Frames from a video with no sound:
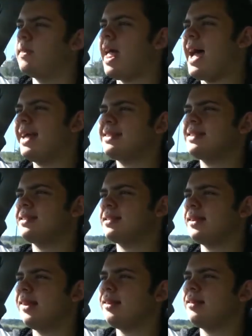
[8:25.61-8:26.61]

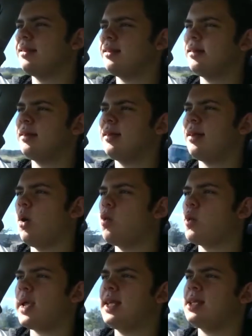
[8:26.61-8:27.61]
That's a
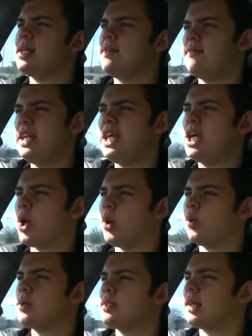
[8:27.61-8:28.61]
weekly video
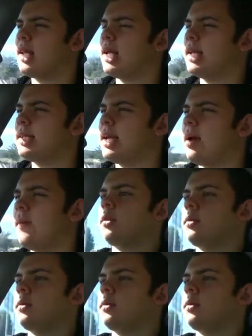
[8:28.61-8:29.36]
or something like that.